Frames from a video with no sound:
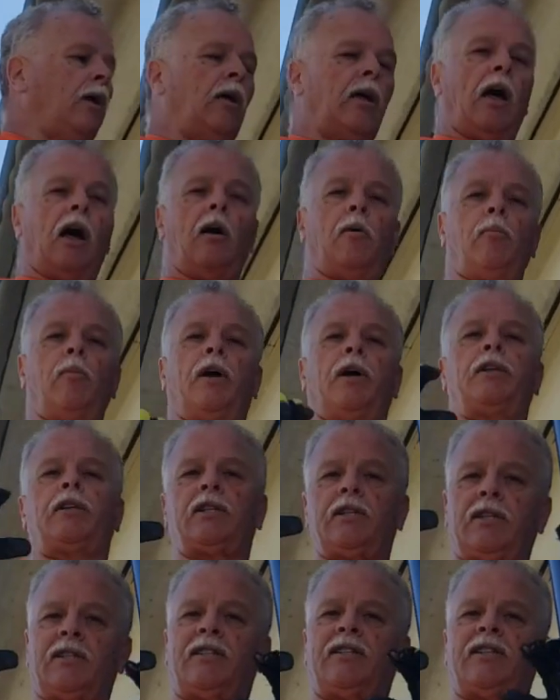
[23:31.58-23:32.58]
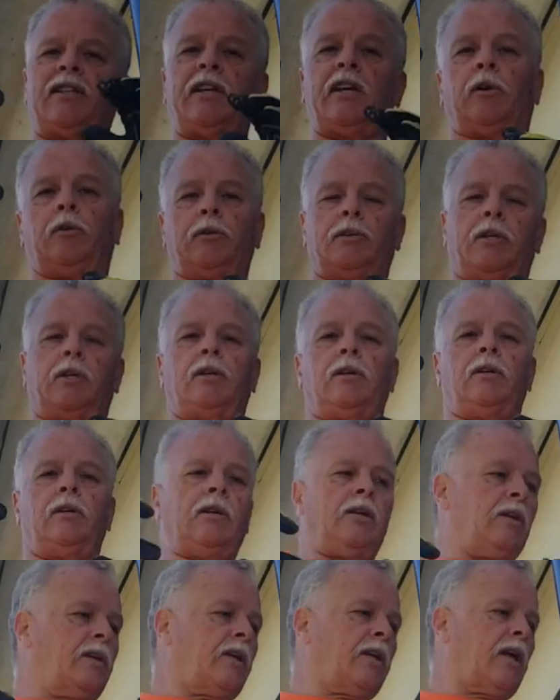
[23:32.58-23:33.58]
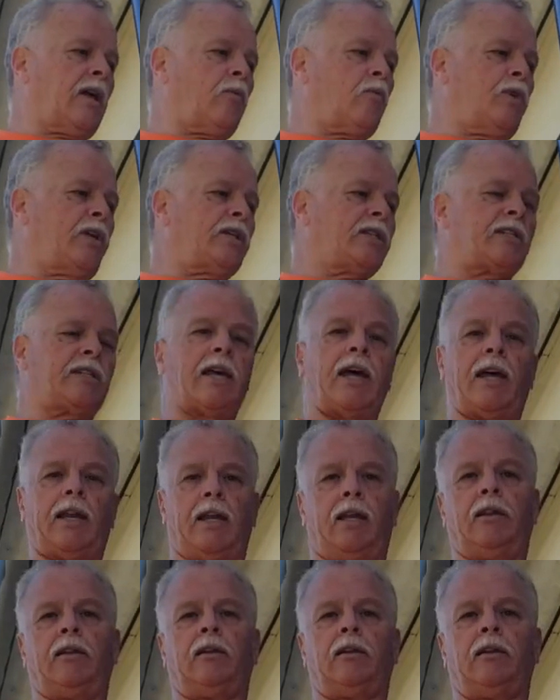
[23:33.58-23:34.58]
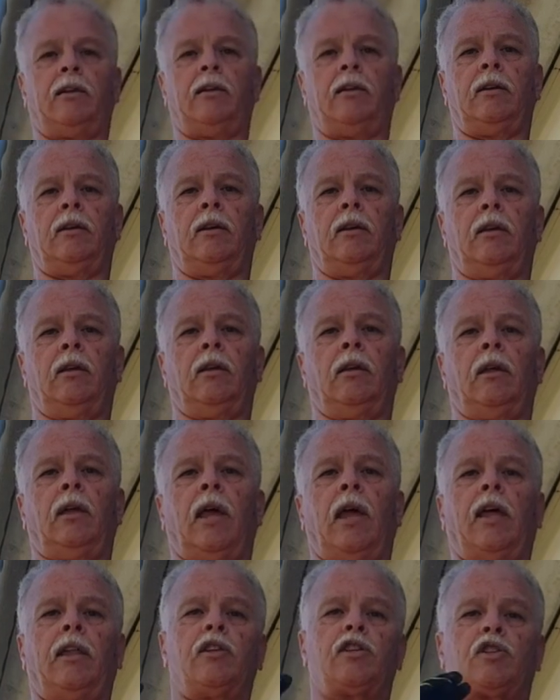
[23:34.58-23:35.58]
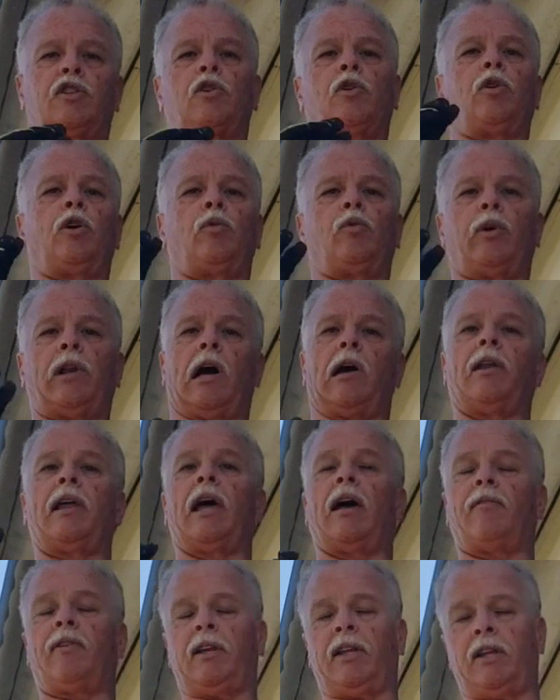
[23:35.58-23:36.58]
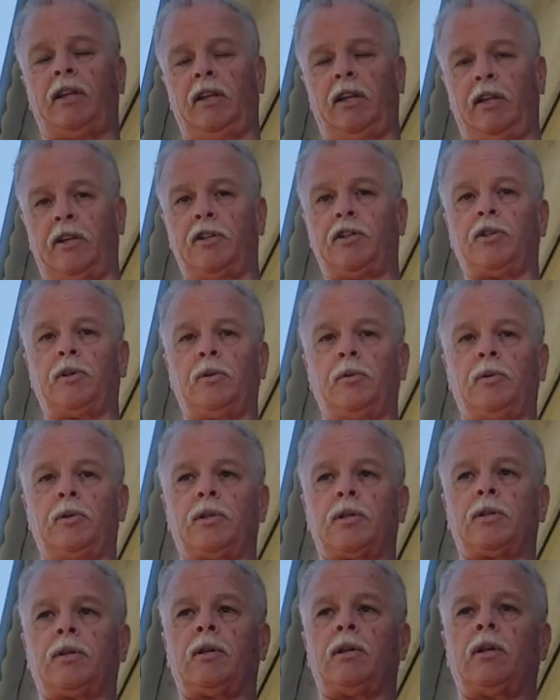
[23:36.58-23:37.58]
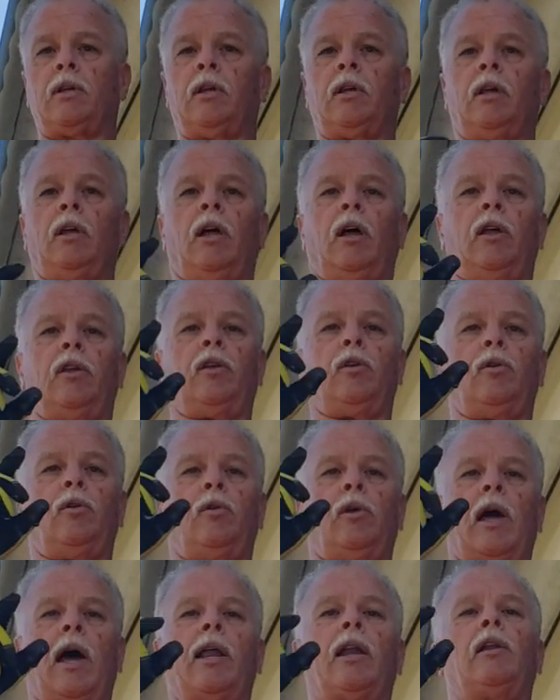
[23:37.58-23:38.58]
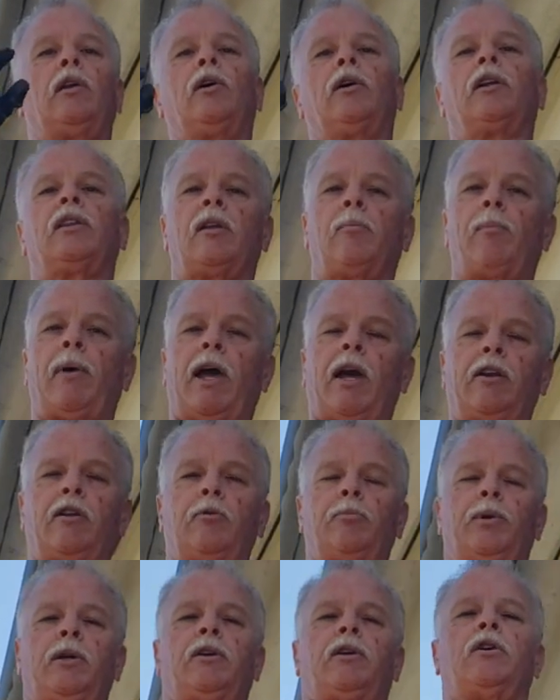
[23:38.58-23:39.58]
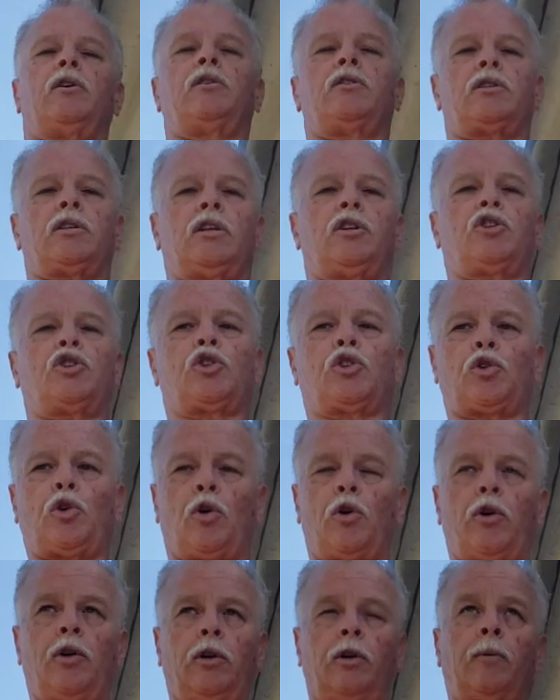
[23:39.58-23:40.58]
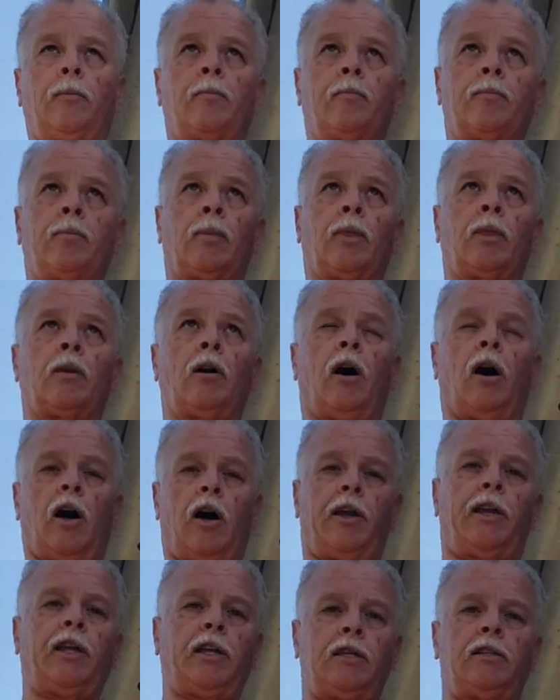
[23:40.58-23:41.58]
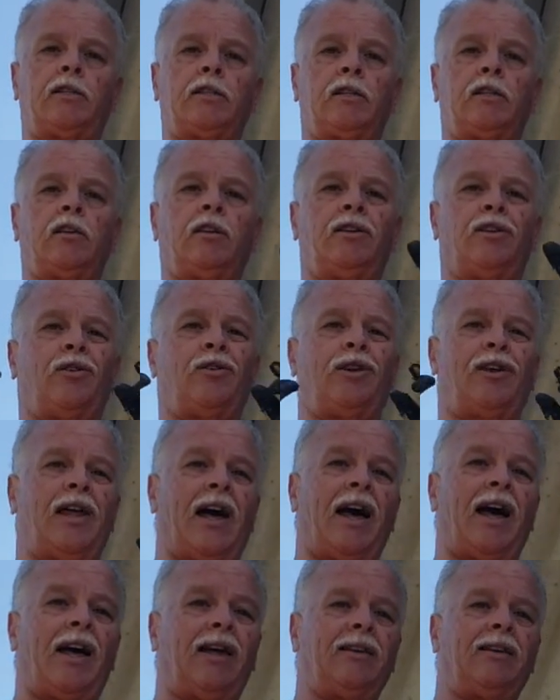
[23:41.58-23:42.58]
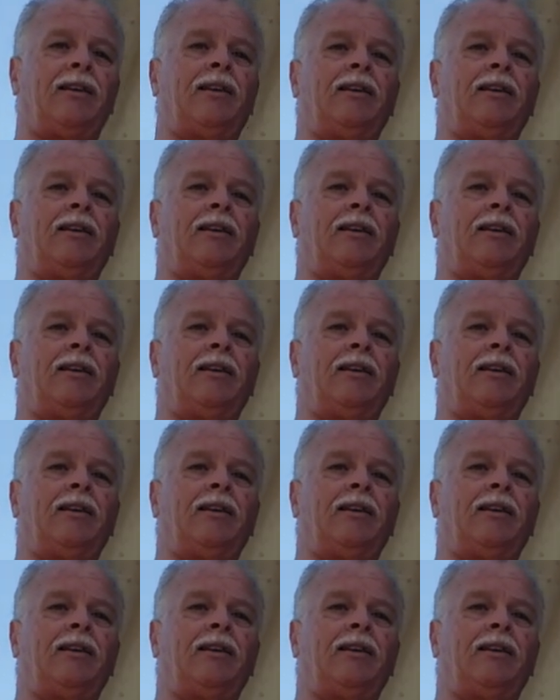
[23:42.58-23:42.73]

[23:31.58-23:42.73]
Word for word: how much tilt can we set it and store it without having any issues. You got to look in the manual because short awnings, you're not